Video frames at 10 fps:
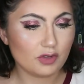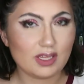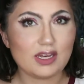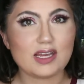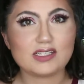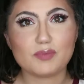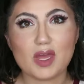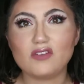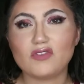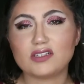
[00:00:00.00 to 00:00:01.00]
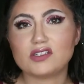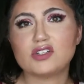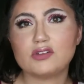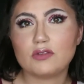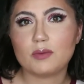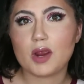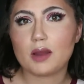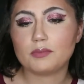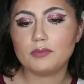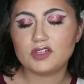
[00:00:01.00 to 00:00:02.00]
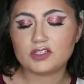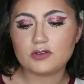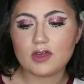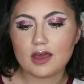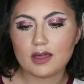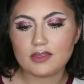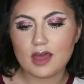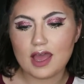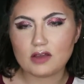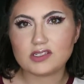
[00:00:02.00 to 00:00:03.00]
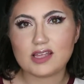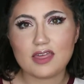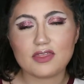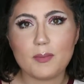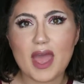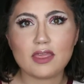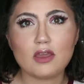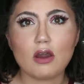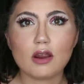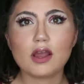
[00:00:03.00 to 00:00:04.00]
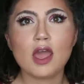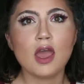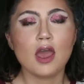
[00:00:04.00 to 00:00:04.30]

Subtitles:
really nice benefits to the house, like the backyard.